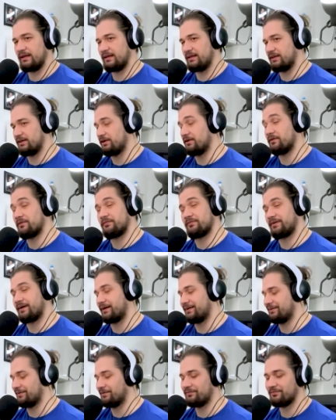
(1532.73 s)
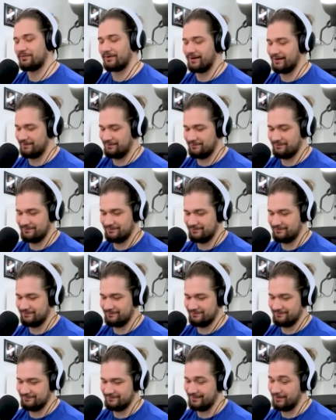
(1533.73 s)
You're fine. You're fine.
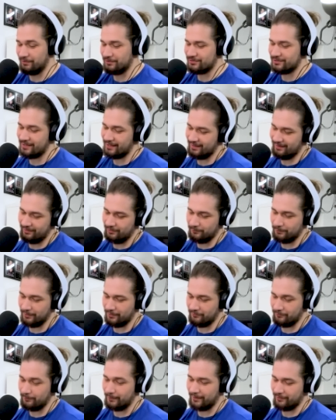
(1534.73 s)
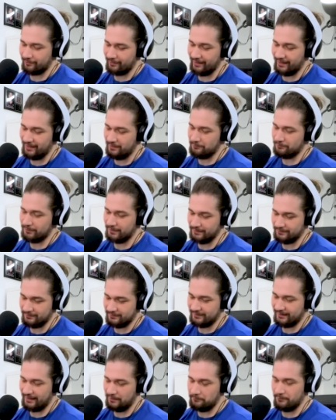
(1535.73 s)
I wish I had a little bit of a better hand,
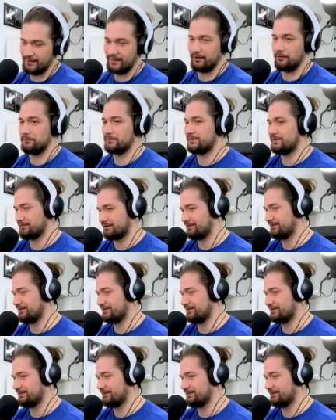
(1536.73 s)
but can't be helped.